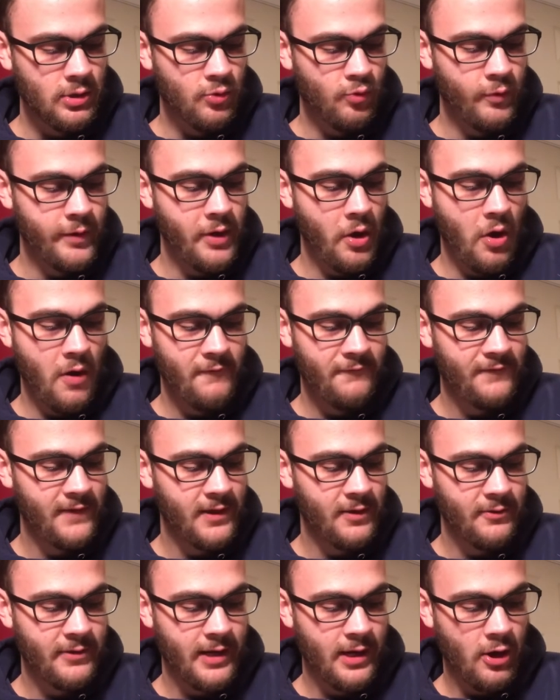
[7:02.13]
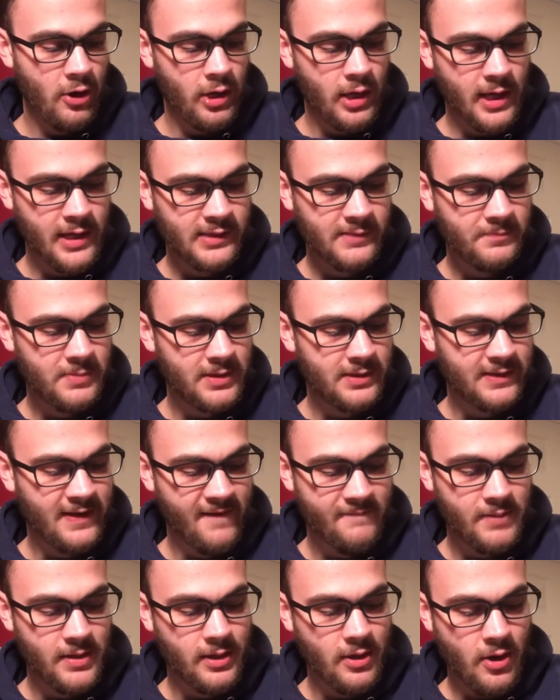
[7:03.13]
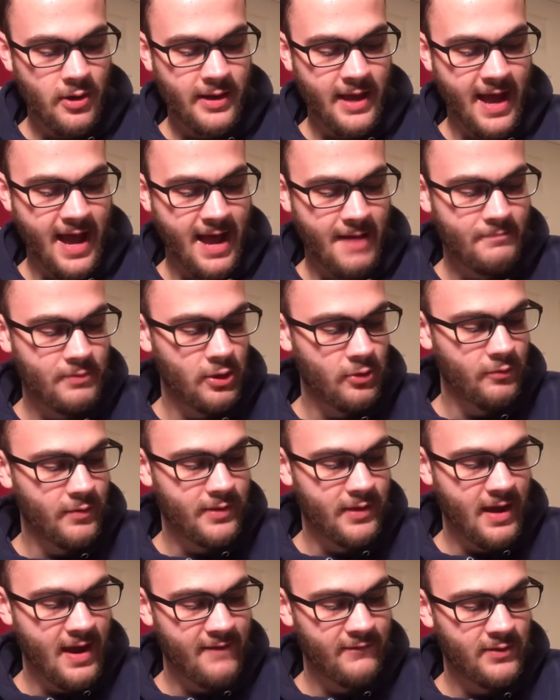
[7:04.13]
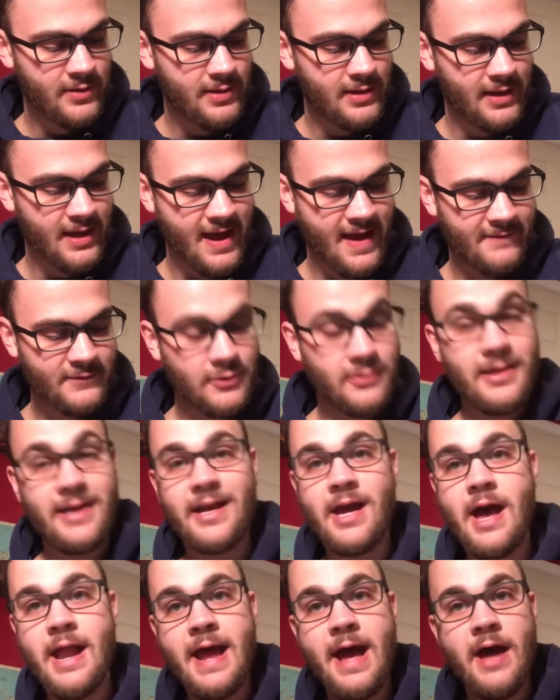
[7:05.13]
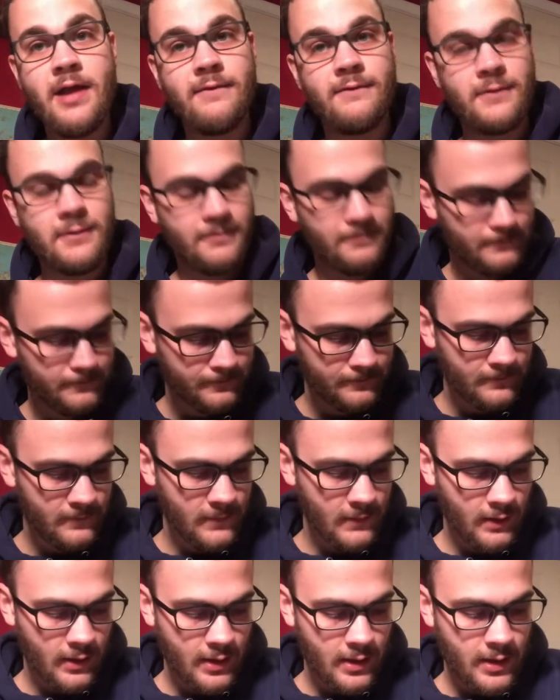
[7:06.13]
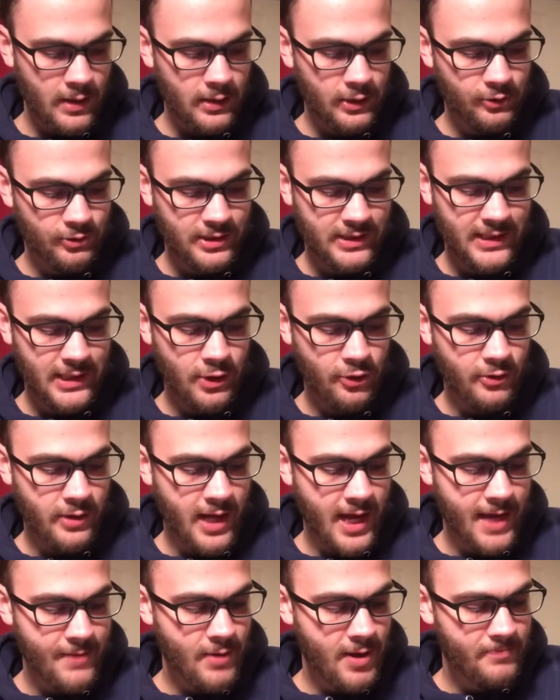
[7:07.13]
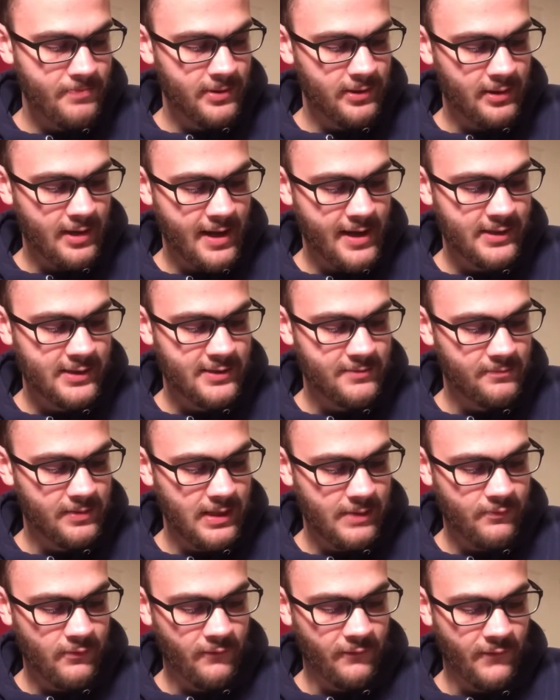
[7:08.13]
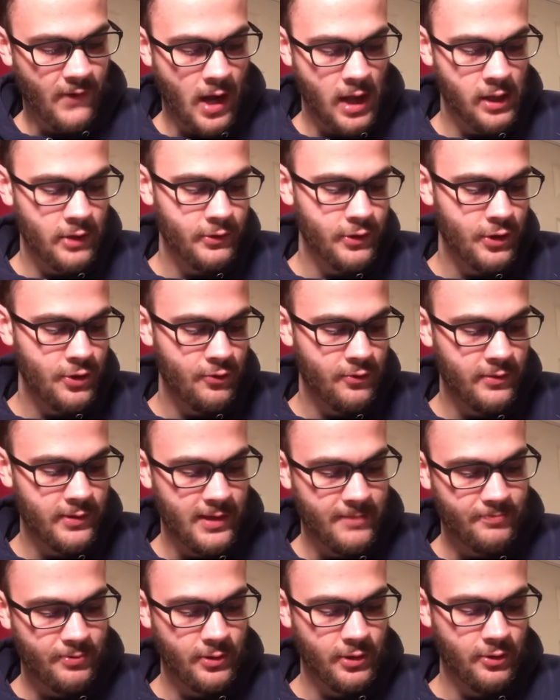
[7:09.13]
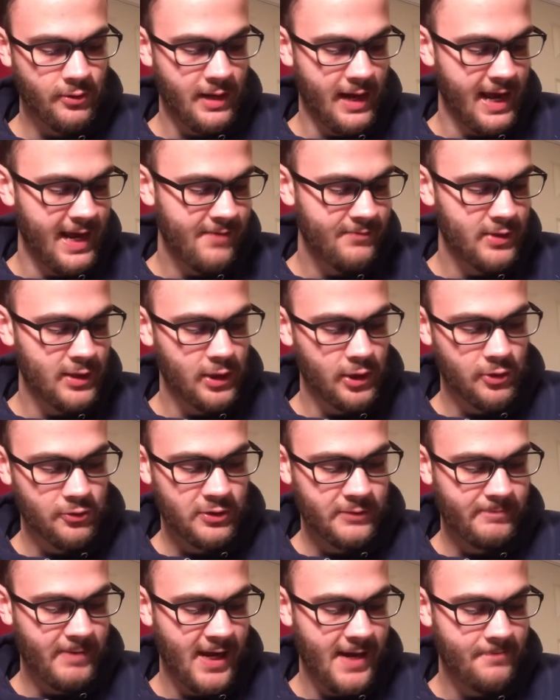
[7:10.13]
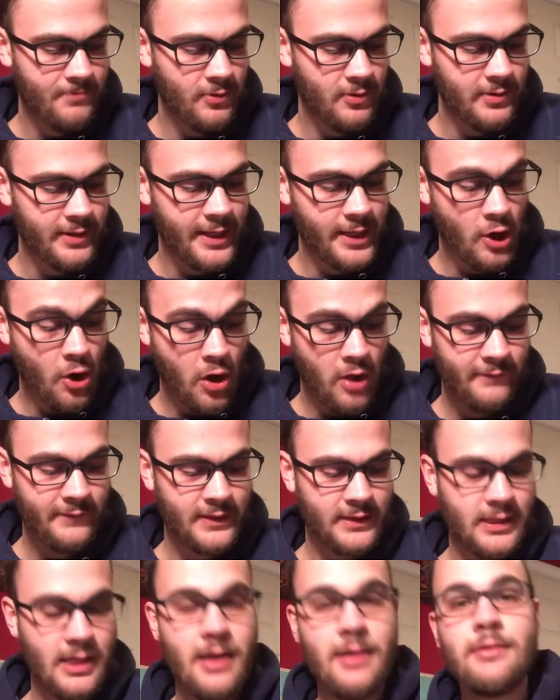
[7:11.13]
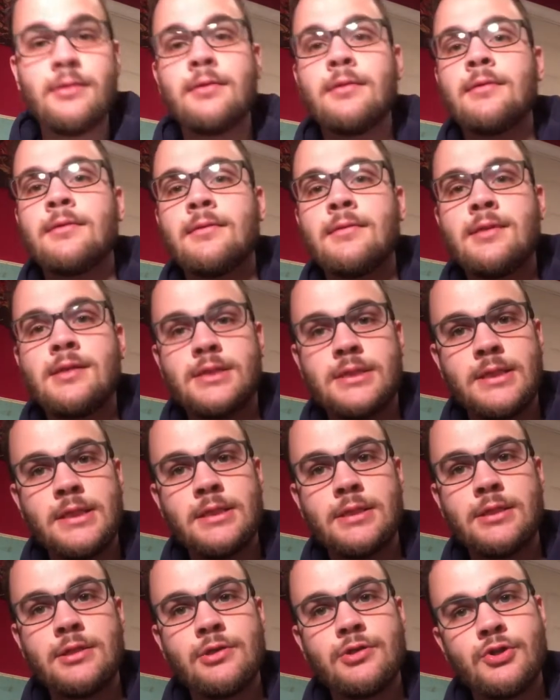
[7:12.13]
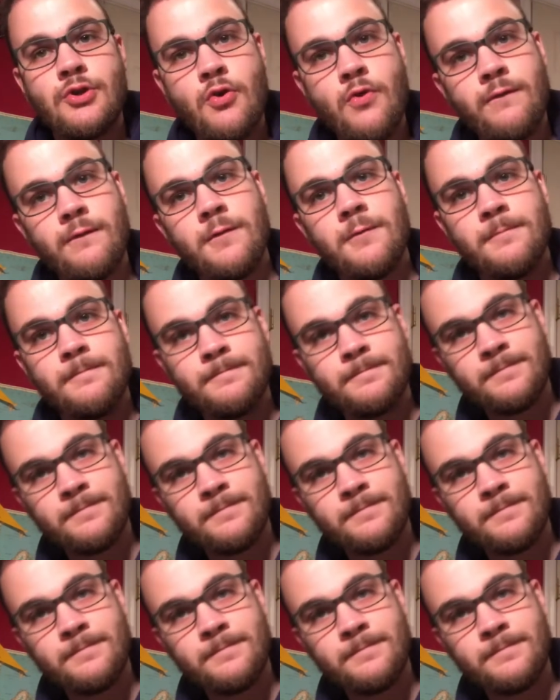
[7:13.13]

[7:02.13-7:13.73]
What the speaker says: We all feel that our husbands have been unhappier with everything after they got out of it. You see your name up in lights and people follow you and they put your name in the newspaper and then all of a sudden, the season is over."